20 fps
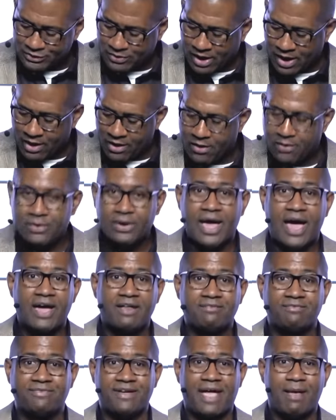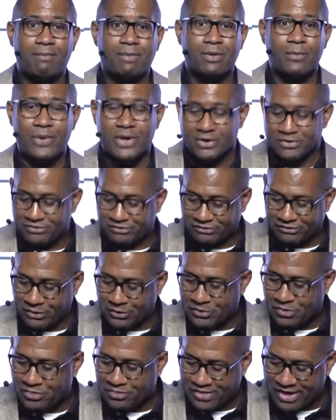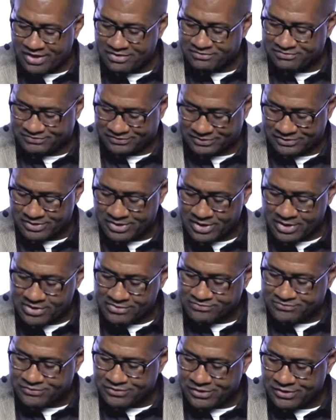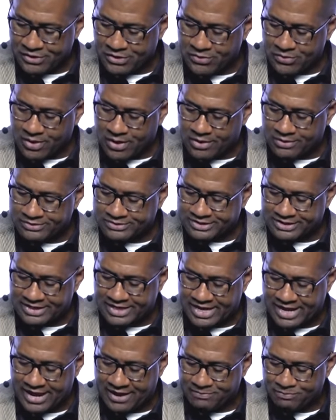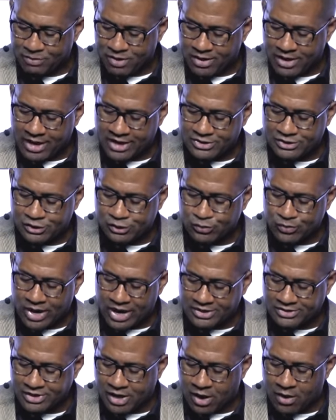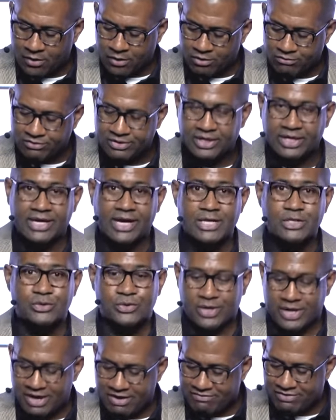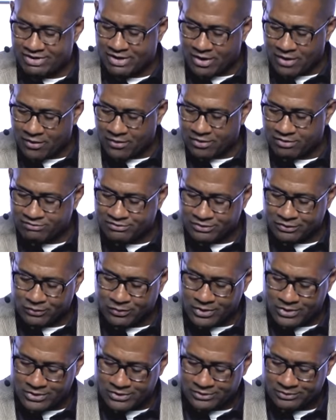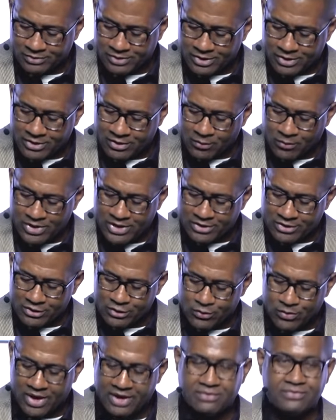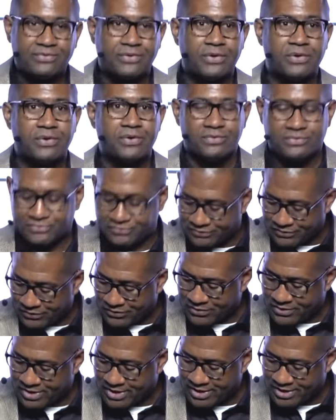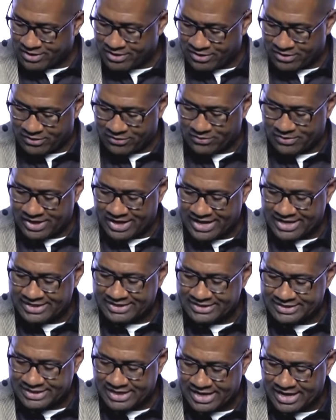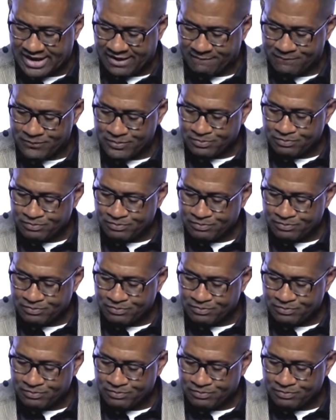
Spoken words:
it. To our online family, we are so thankful for you on today. As you watch all over the country, even all over the world, we are grateful for you indeed.